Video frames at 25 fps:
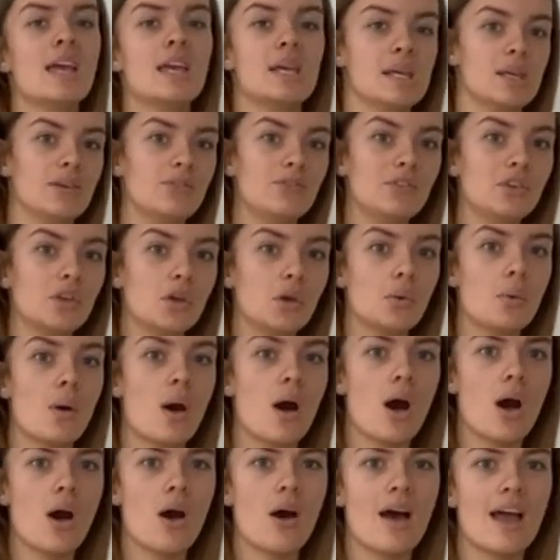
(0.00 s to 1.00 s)
If you
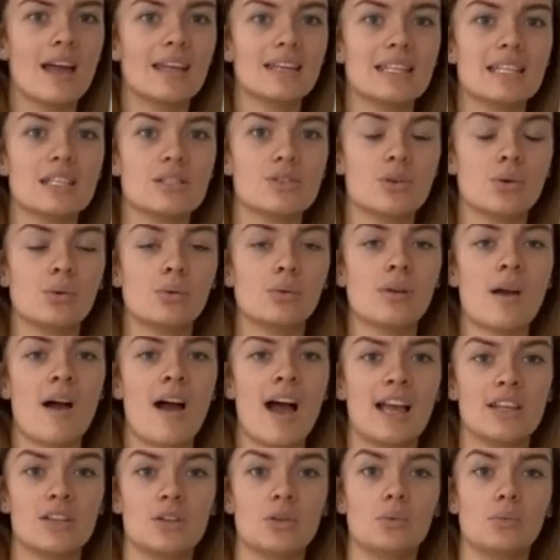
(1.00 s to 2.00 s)
are any taller
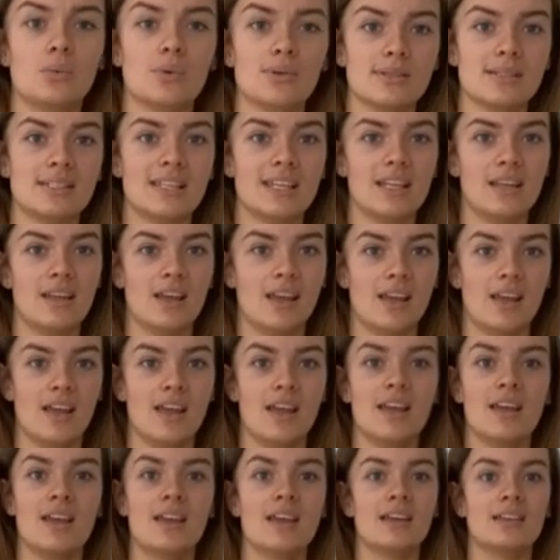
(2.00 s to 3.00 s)
and you wanted it
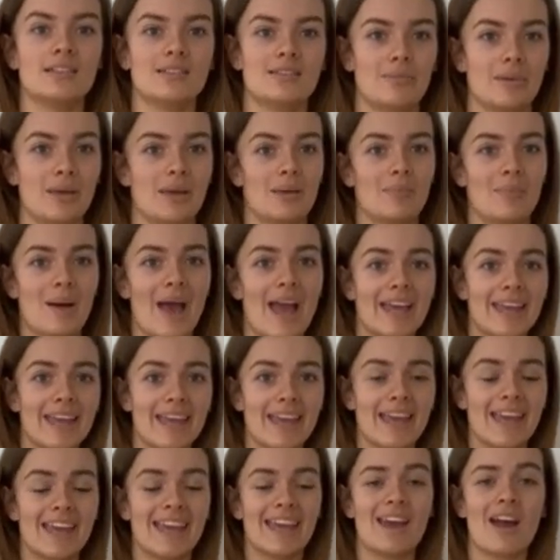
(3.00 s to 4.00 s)
to be
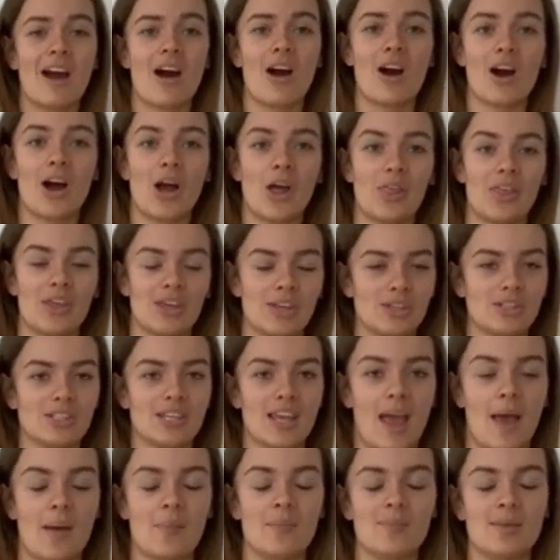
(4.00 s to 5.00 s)
baggy, I think you
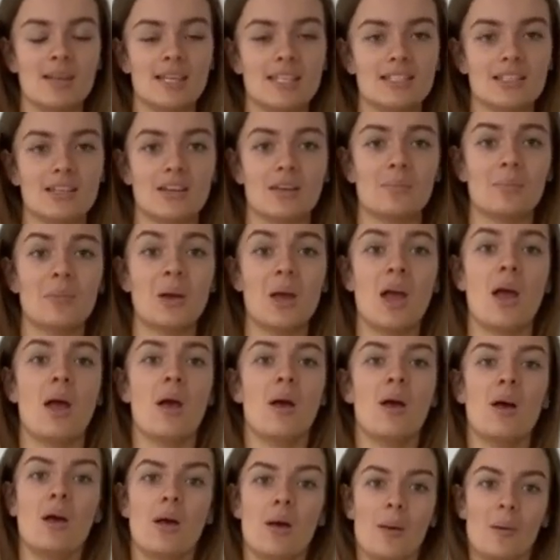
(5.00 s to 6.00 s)
should get a medium.
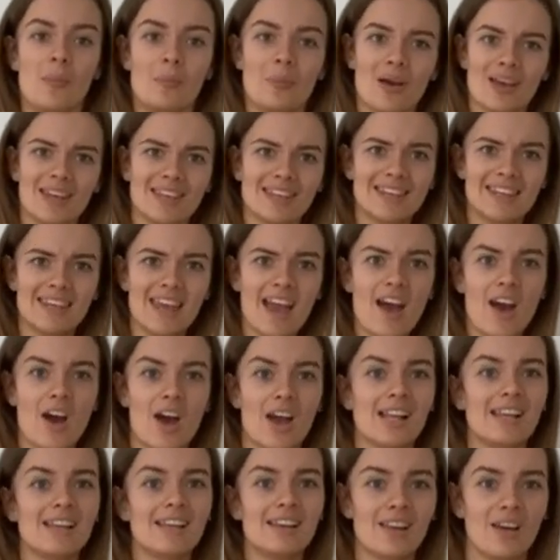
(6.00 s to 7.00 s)
But yeah,
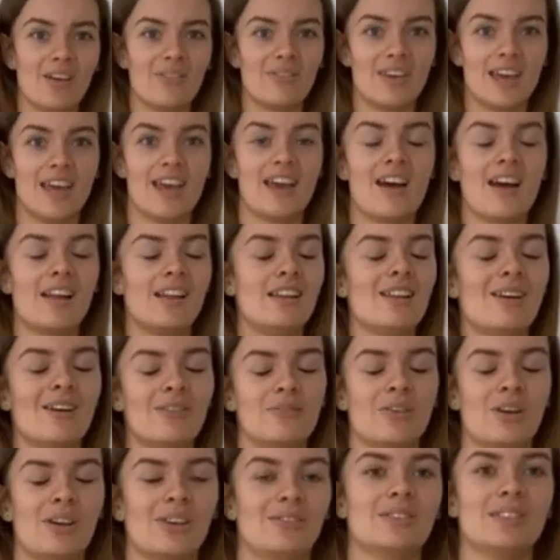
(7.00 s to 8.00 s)
I love it. I
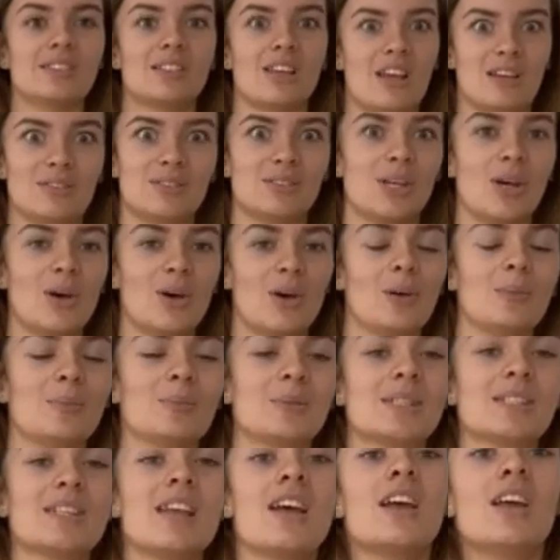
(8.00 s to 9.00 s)
love oversized
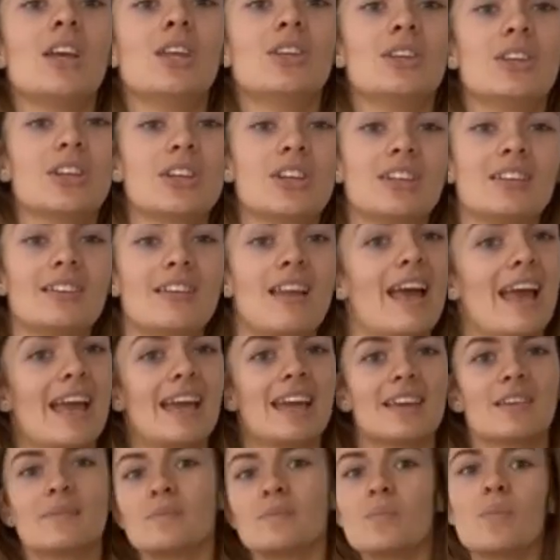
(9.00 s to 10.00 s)
tops. You can like
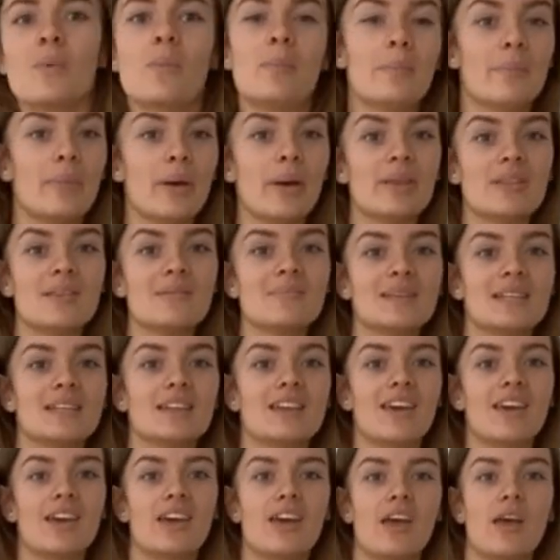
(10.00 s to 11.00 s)
put them in
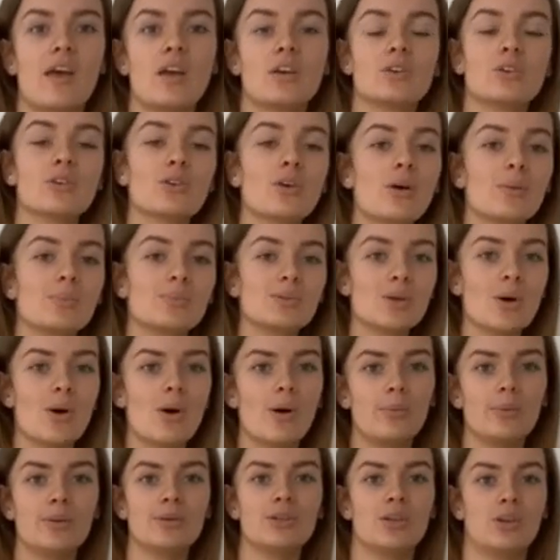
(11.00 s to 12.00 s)
a crop
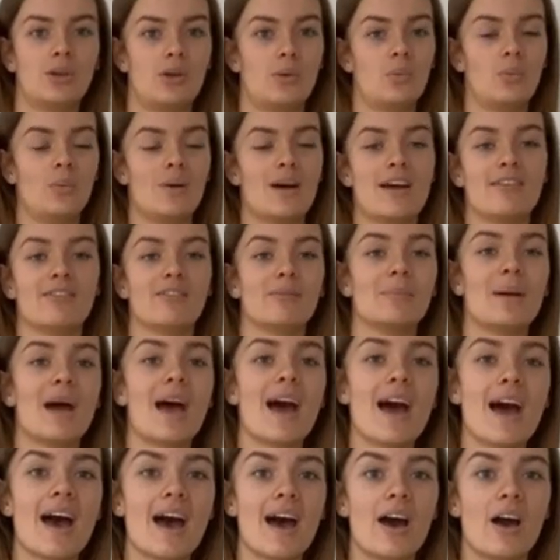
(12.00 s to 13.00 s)
top and you can wear them
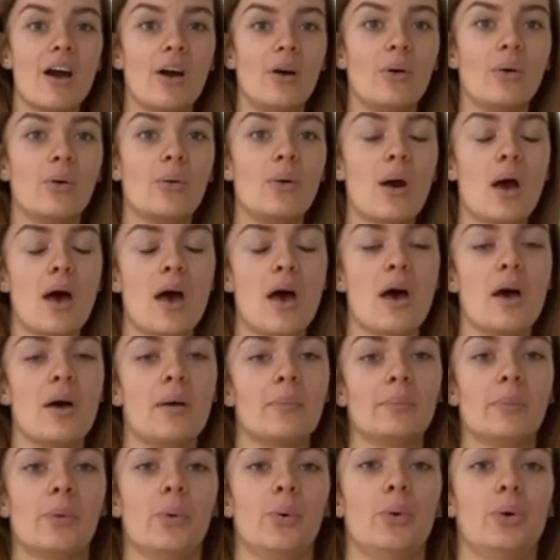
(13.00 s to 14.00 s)
out,
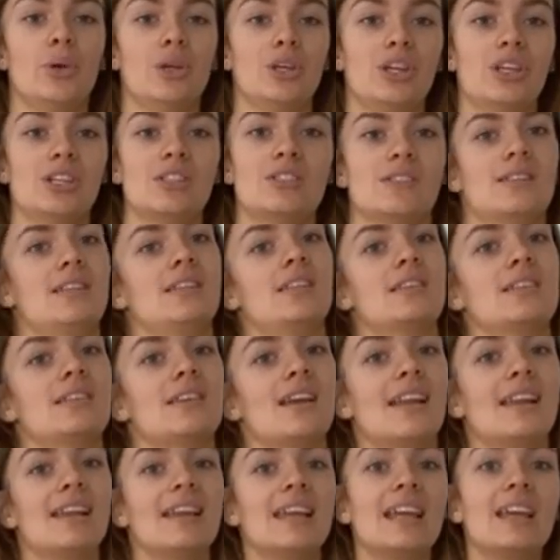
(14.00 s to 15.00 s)
or you can just
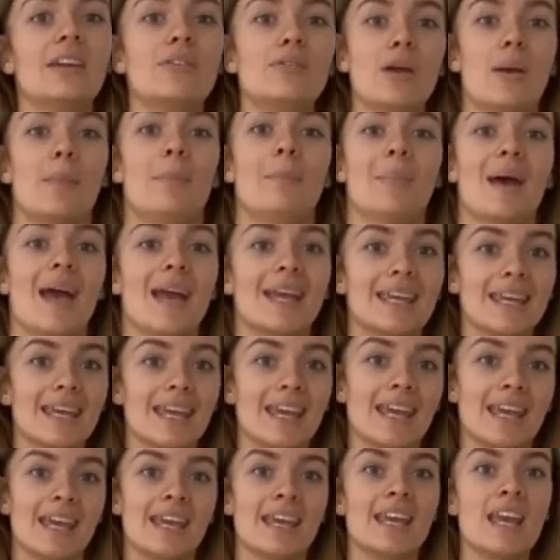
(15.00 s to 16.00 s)
leave it
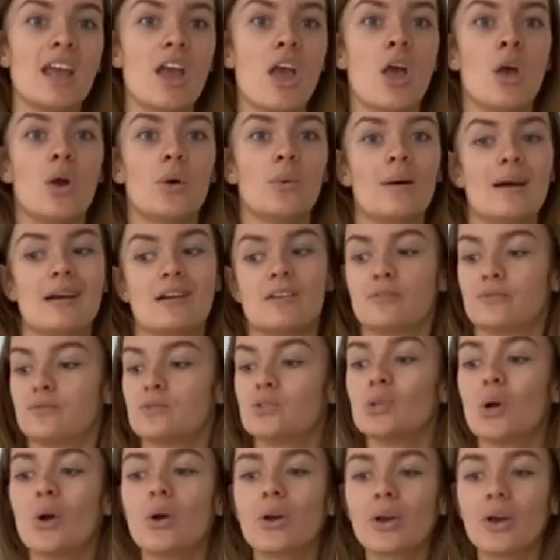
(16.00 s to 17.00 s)
baggy, wear
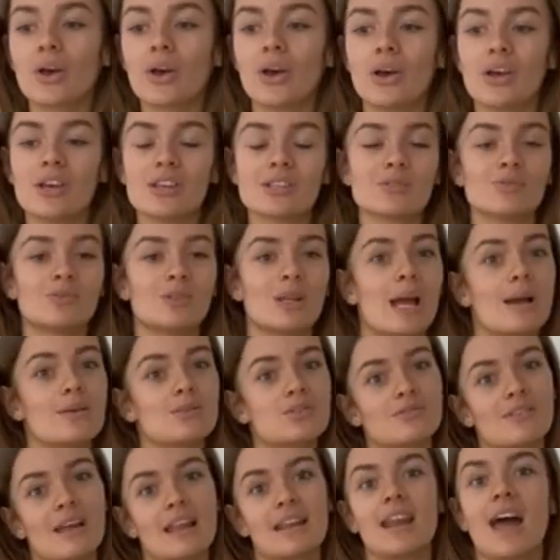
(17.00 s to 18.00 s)
with joggers, lounge
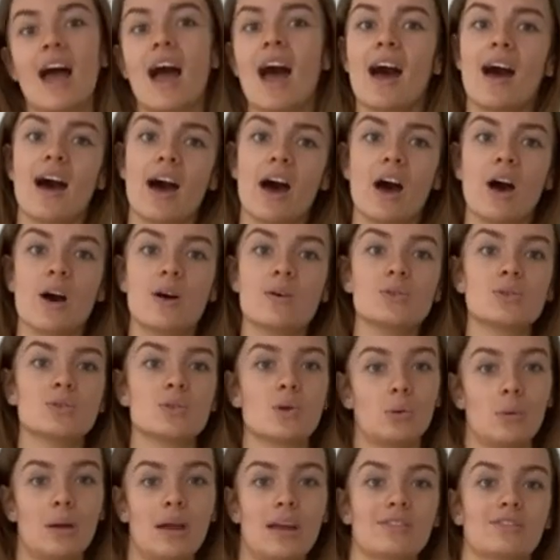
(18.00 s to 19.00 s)
around the house,
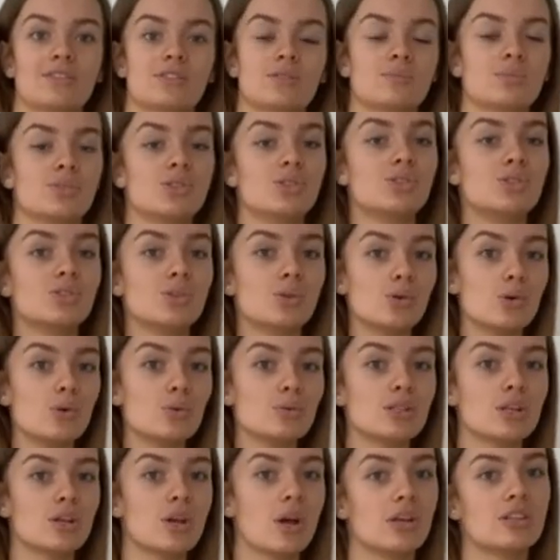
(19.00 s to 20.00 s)
or wear some
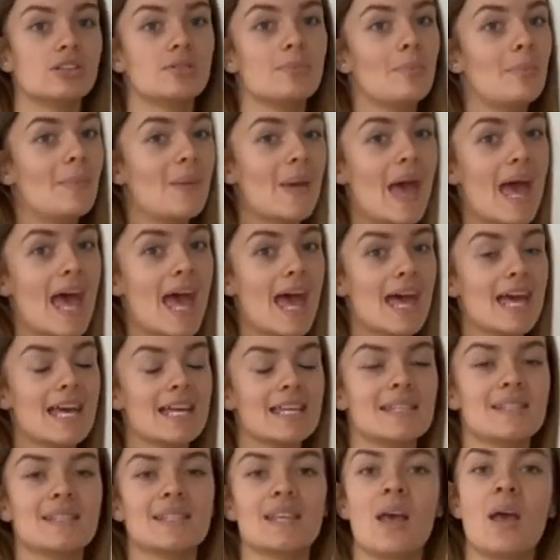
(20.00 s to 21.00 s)
shorts and go to
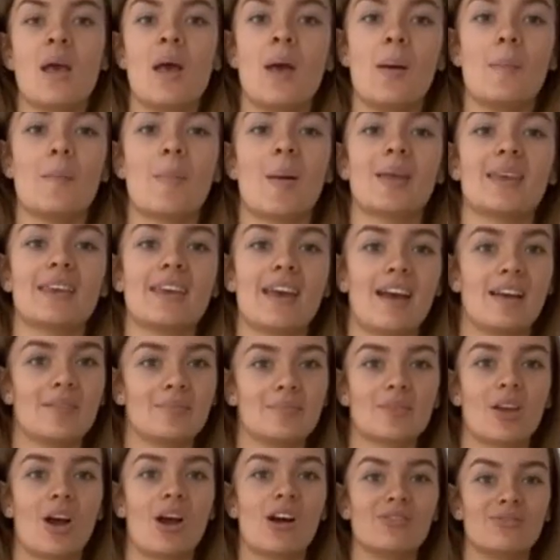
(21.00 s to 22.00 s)
bed. But yeah,
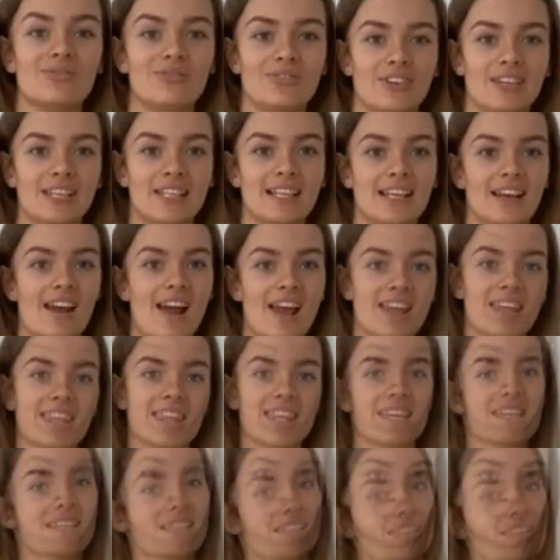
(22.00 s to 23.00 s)
I really like
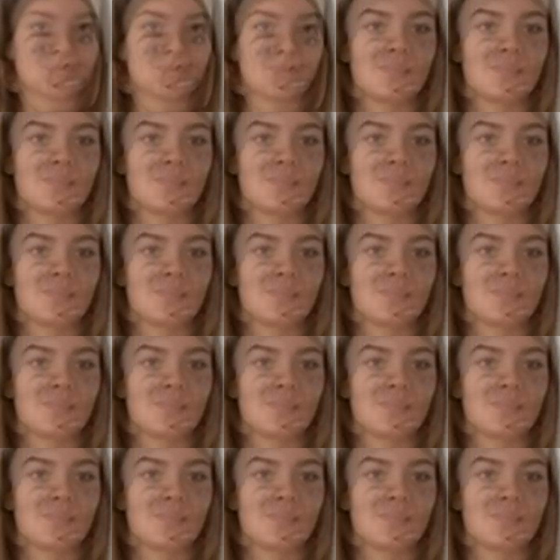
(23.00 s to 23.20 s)
this.